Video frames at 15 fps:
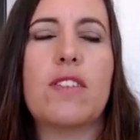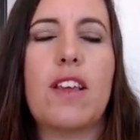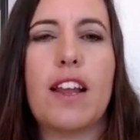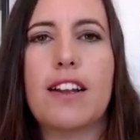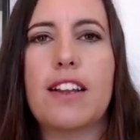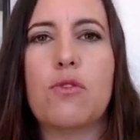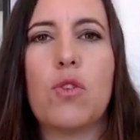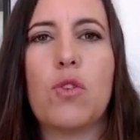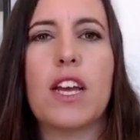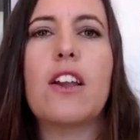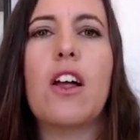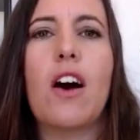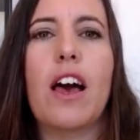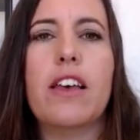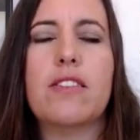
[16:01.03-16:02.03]
suddenly
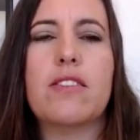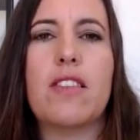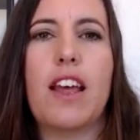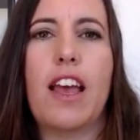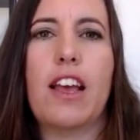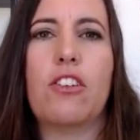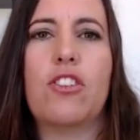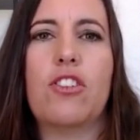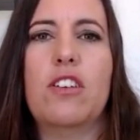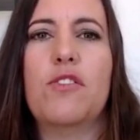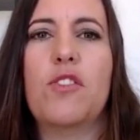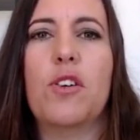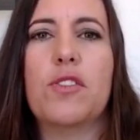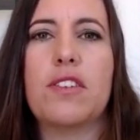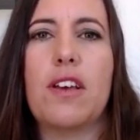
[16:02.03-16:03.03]
realize that actually you've
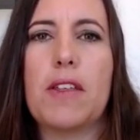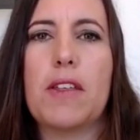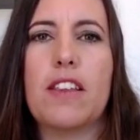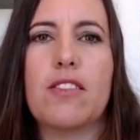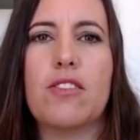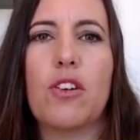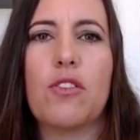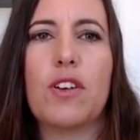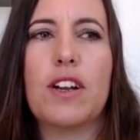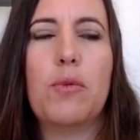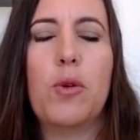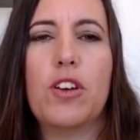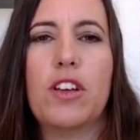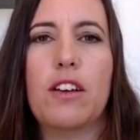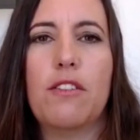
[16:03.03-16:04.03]
got something that's not really
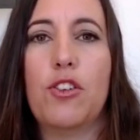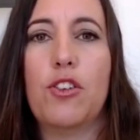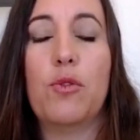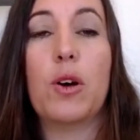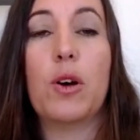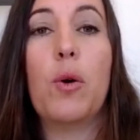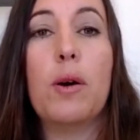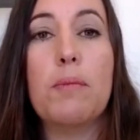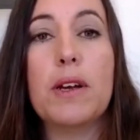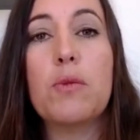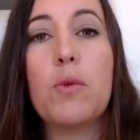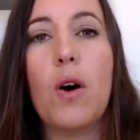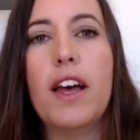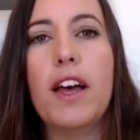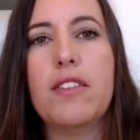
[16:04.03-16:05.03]
working for you equipment
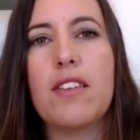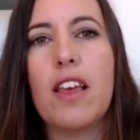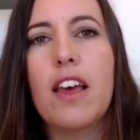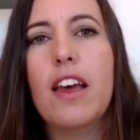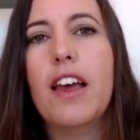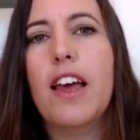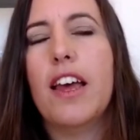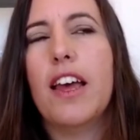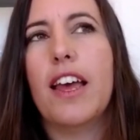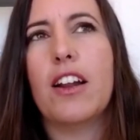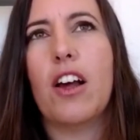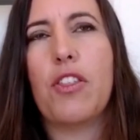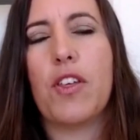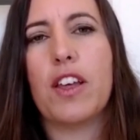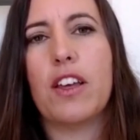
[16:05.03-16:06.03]
wise. And
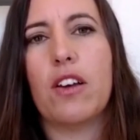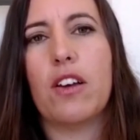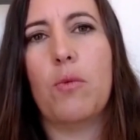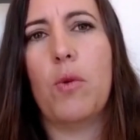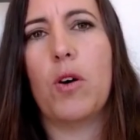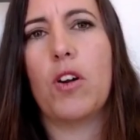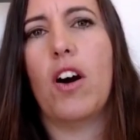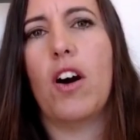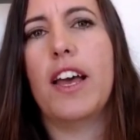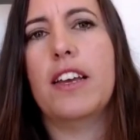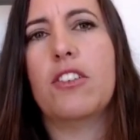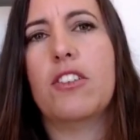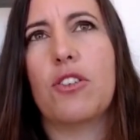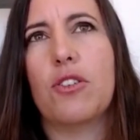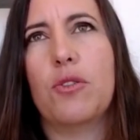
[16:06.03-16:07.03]
I think what
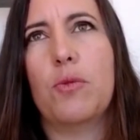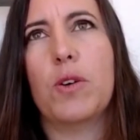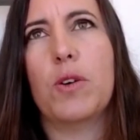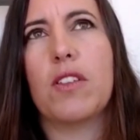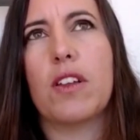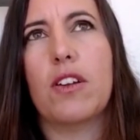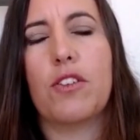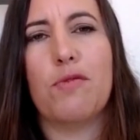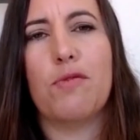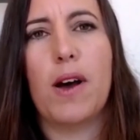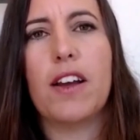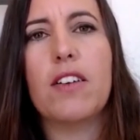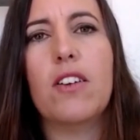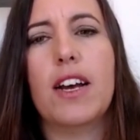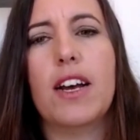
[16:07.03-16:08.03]
I do with a lot of
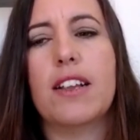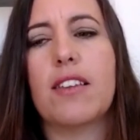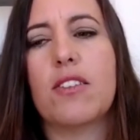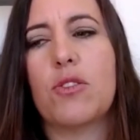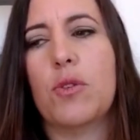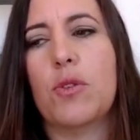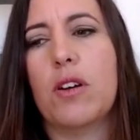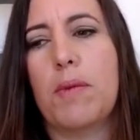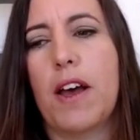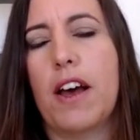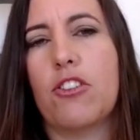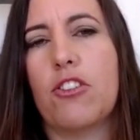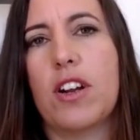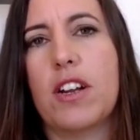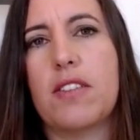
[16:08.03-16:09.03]
my clients is talk
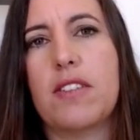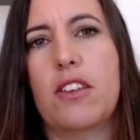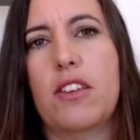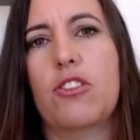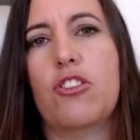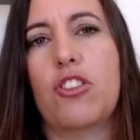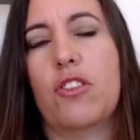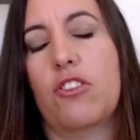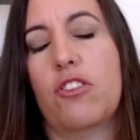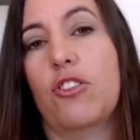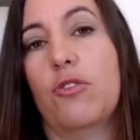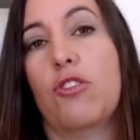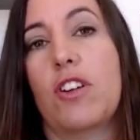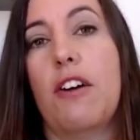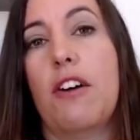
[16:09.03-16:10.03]
about trying to set your
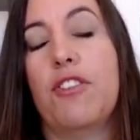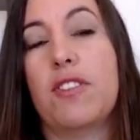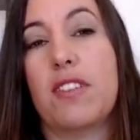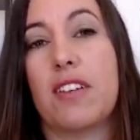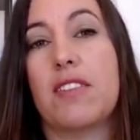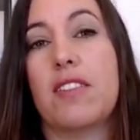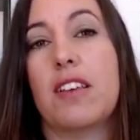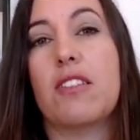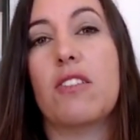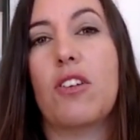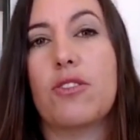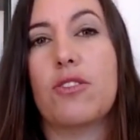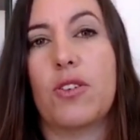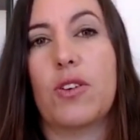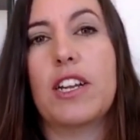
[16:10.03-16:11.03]
children up for success in
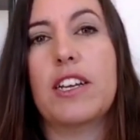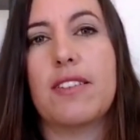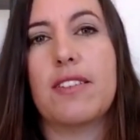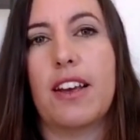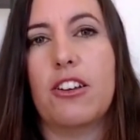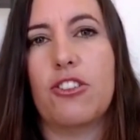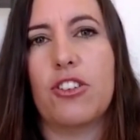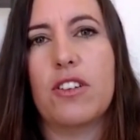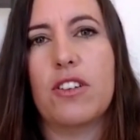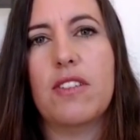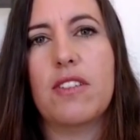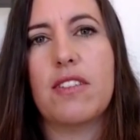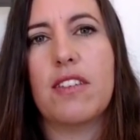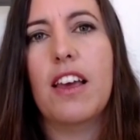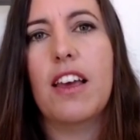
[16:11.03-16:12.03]
those early
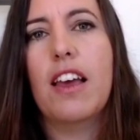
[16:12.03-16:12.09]
stages.